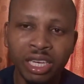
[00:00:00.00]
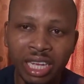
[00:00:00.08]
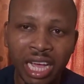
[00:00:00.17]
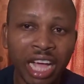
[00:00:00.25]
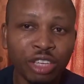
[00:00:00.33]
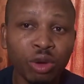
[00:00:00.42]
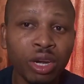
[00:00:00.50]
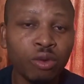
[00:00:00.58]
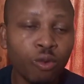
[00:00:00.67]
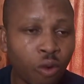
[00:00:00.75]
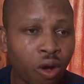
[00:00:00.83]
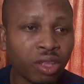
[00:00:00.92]
They actually
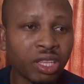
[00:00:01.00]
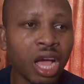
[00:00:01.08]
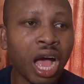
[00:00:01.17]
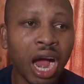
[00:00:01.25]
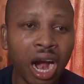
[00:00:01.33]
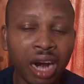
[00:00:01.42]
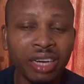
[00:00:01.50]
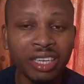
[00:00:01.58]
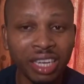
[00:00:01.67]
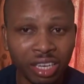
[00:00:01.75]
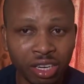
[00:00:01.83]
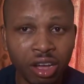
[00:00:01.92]
worked hard
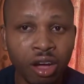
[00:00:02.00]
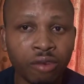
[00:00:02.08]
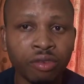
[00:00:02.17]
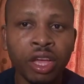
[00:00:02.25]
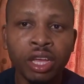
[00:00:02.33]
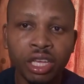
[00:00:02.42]
enough.